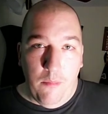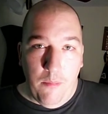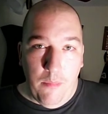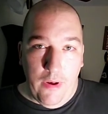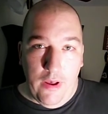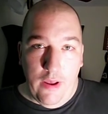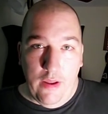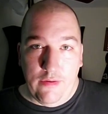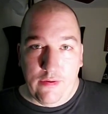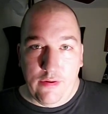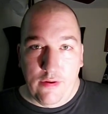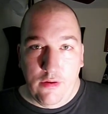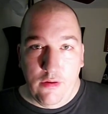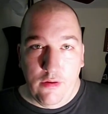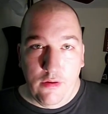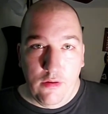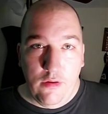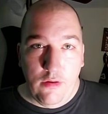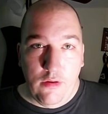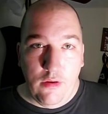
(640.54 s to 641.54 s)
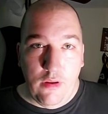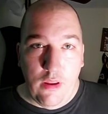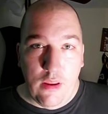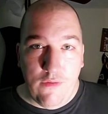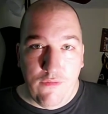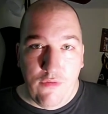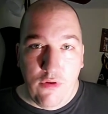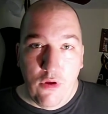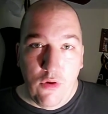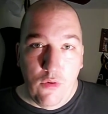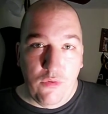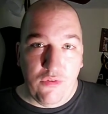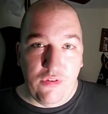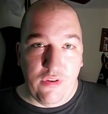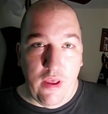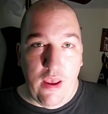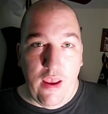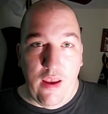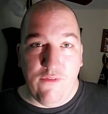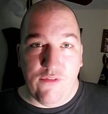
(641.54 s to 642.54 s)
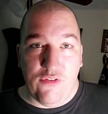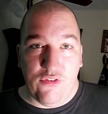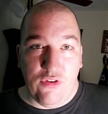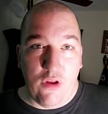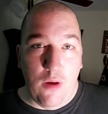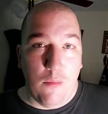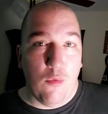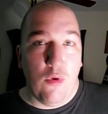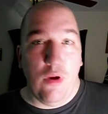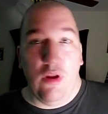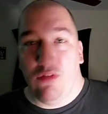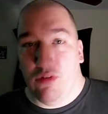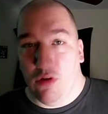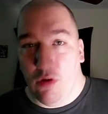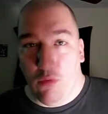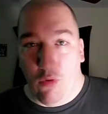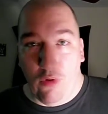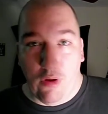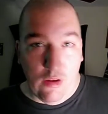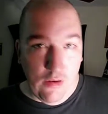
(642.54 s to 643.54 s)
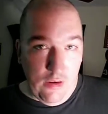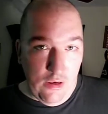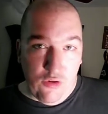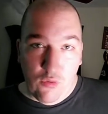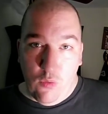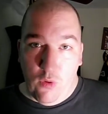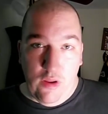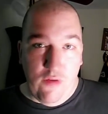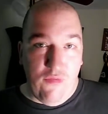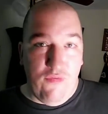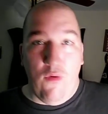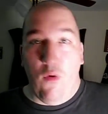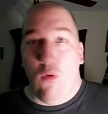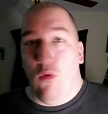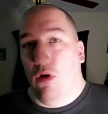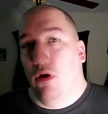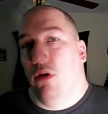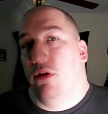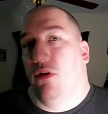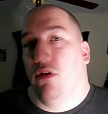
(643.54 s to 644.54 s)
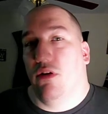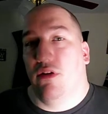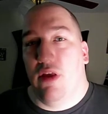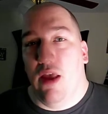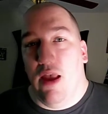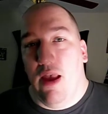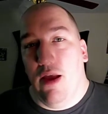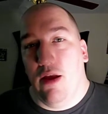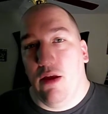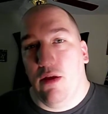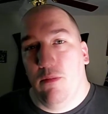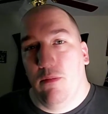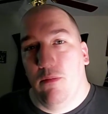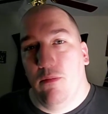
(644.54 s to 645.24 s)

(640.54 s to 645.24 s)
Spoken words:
but if you say for some reason are rolling a d24 on your attack,